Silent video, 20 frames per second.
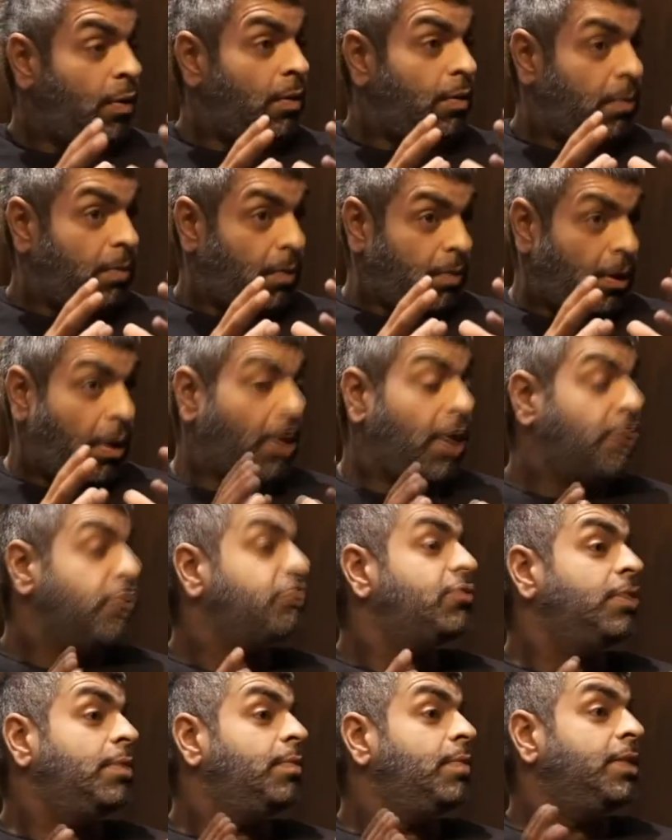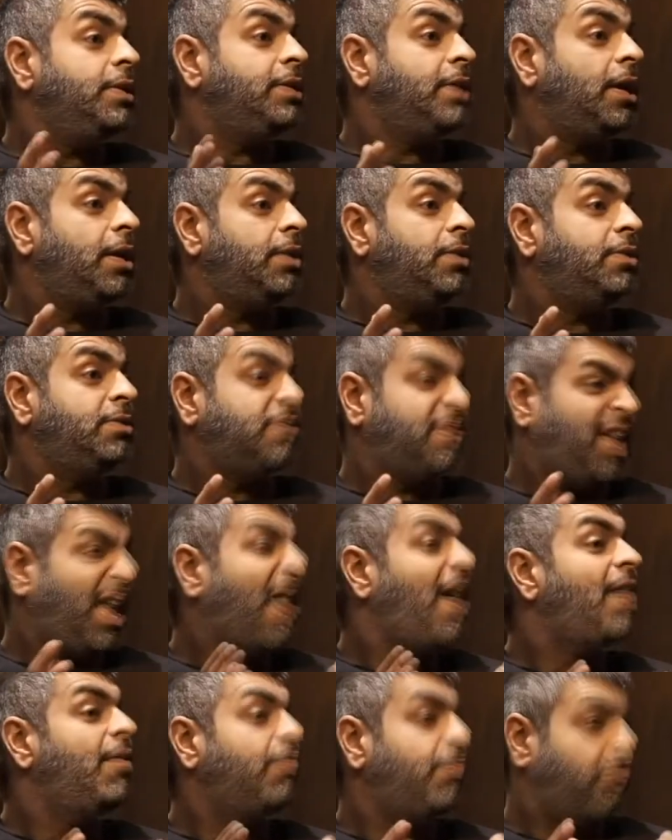high street retailers that
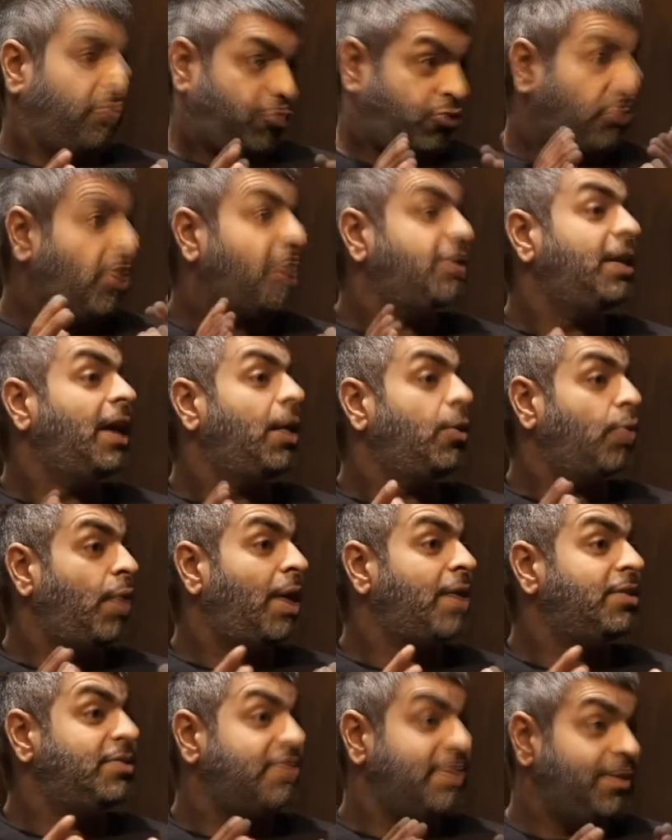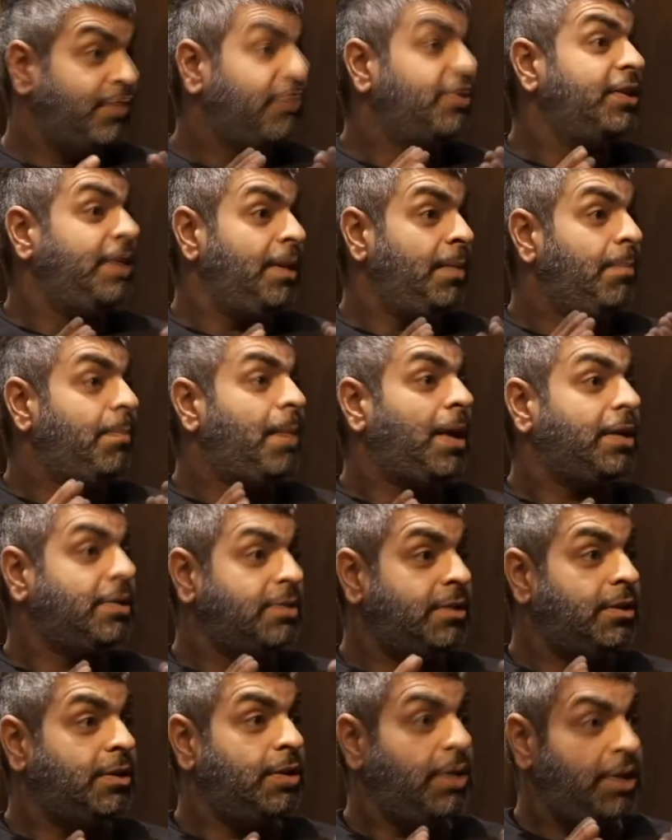have shut down or had significant impact
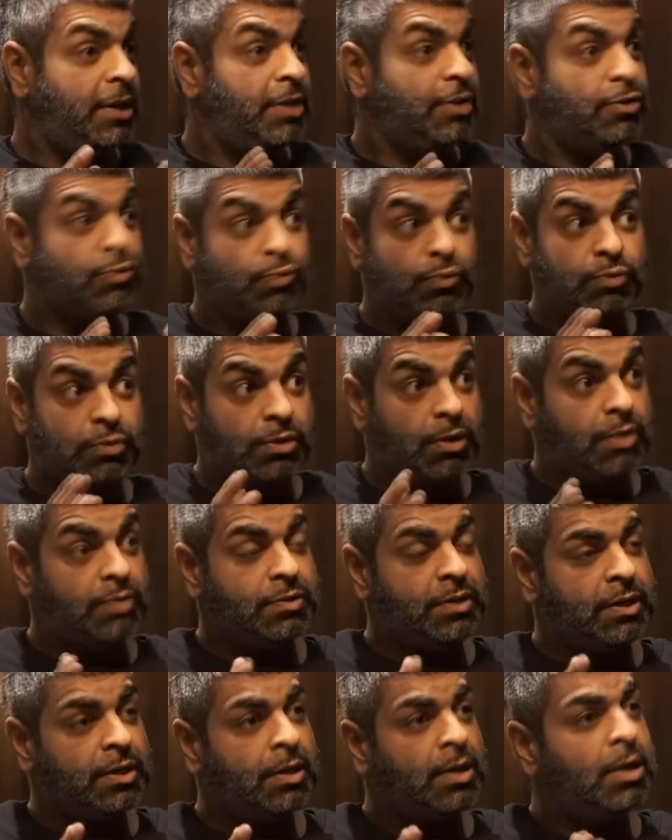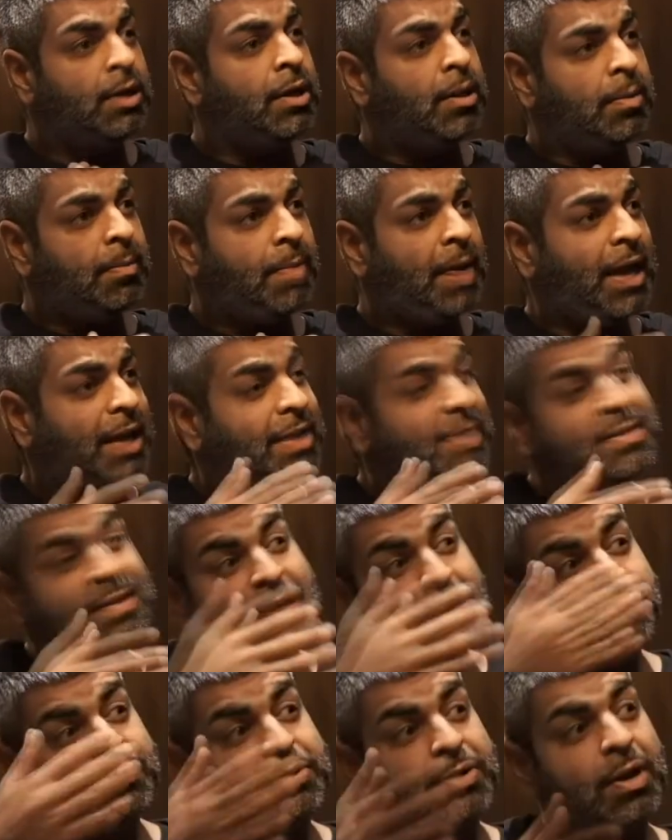in the stores closing. But at the same
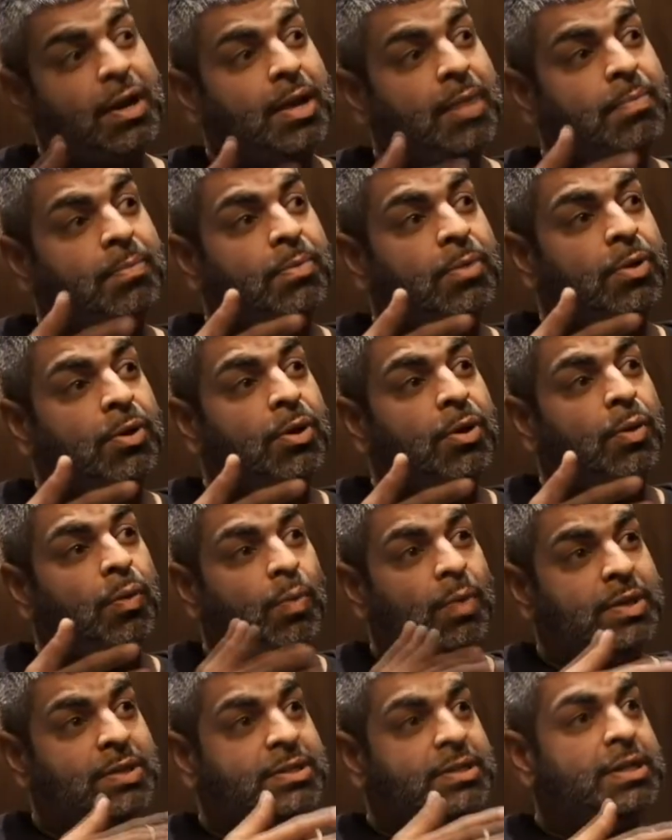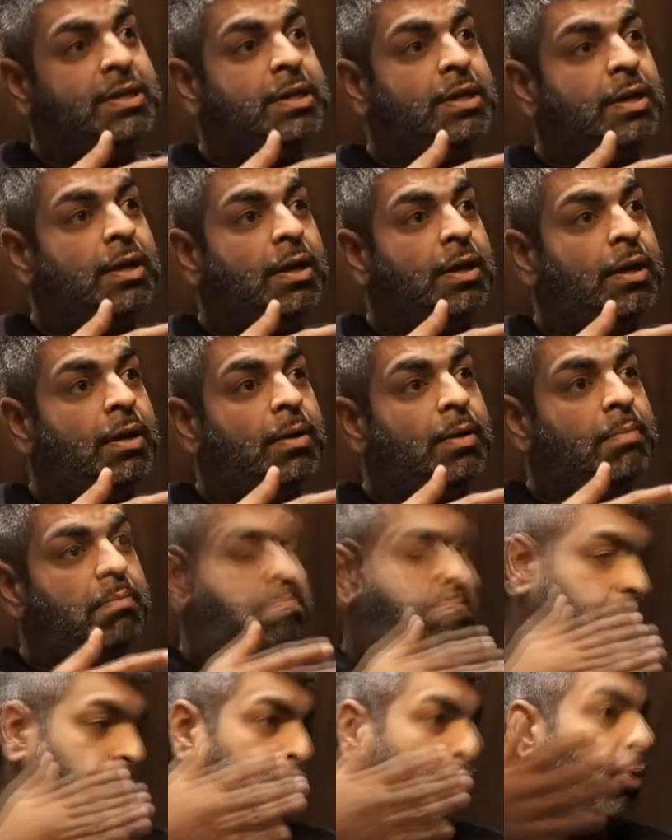time, we see
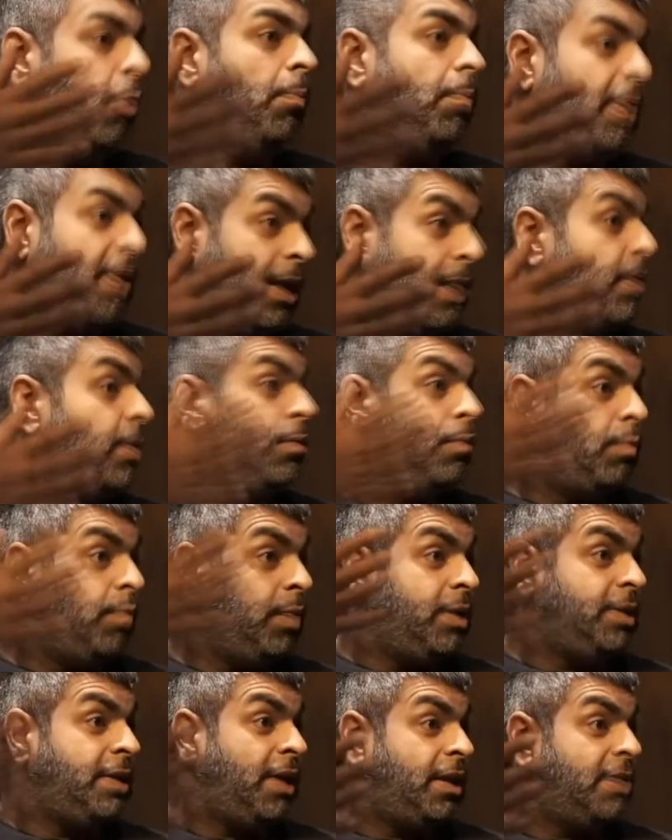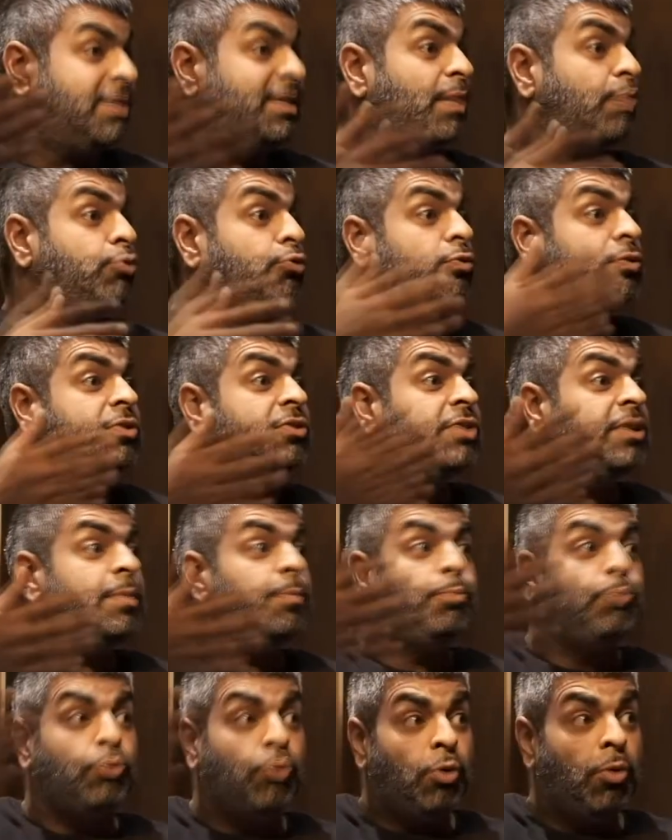pure play retailers that were traditionally
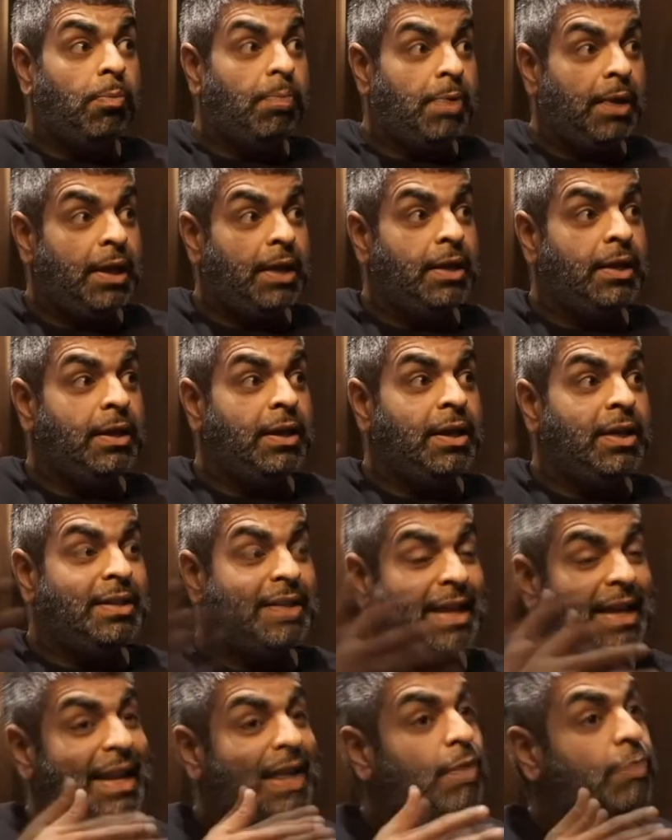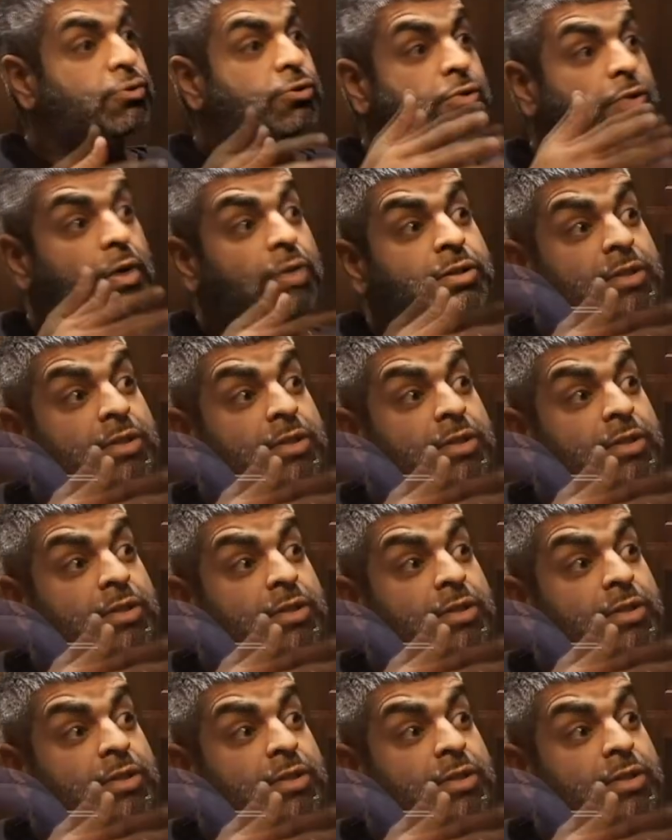pure play that are now starting